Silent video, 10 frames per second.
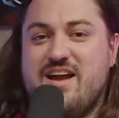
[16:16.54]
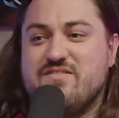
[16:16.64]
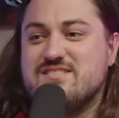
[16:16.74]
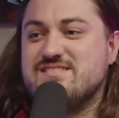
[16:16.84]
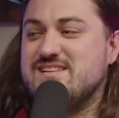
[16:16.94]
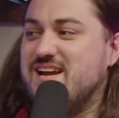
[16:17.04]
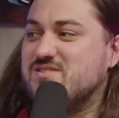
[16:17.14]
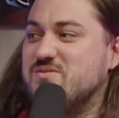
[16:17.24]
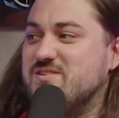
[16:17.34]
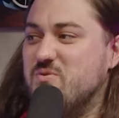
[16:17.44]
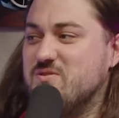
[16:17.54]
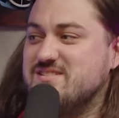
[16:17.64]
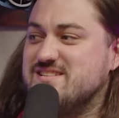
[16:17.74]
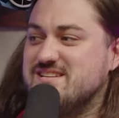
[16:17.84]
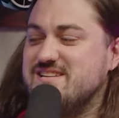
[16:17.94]
having sex with
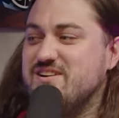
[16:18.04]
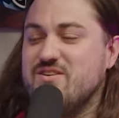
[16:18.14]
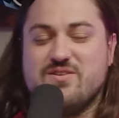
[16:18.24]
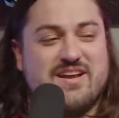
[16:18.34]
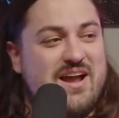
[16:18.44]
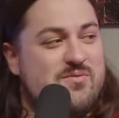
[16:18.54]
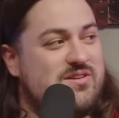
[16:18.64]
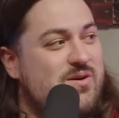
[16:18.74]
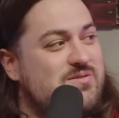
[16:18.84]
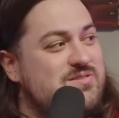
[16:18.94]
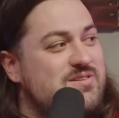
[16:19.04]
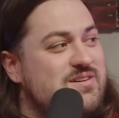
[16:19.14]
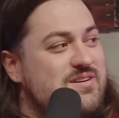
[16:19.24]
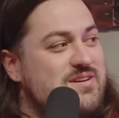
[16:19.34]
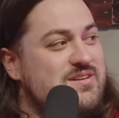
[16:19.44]
horses, and you're okay with going to
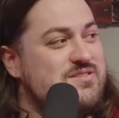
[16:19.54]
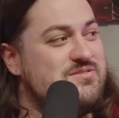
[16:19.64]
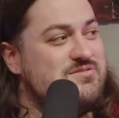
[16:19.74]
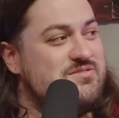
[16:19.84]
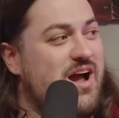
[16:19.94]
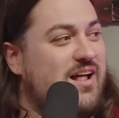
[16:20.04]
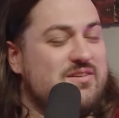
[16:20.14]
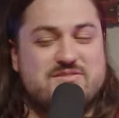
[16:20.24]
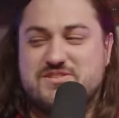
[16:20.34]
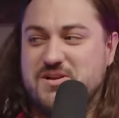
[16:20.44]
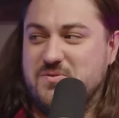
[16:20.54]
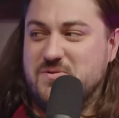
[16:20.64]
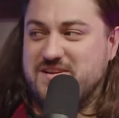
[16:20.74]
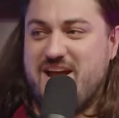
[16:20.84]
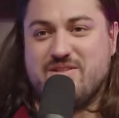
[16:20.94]
the Dollar
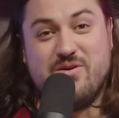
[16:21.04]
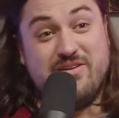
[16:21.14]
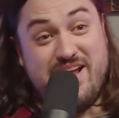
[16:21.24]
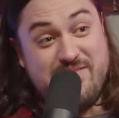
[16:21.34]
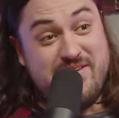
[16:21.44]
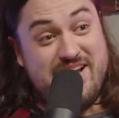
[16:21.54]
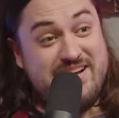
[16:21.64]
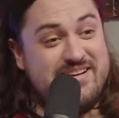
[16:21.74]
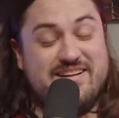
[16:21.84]
General down the road. Hey, man.